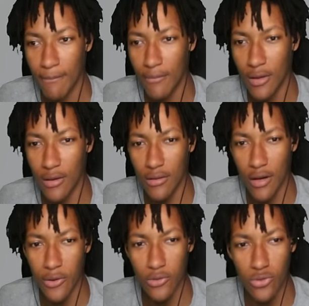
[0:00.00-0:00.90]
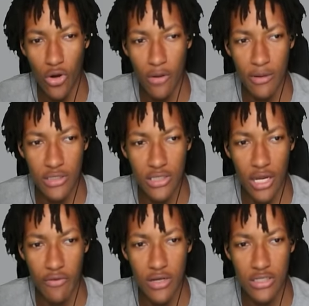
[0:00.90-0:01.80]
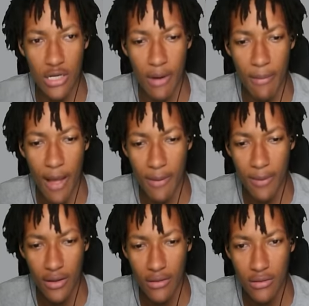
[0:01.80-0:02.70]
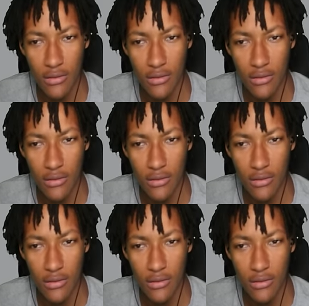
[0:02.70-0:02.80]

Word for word: Huh? Are you talking about this decoration on my backpack?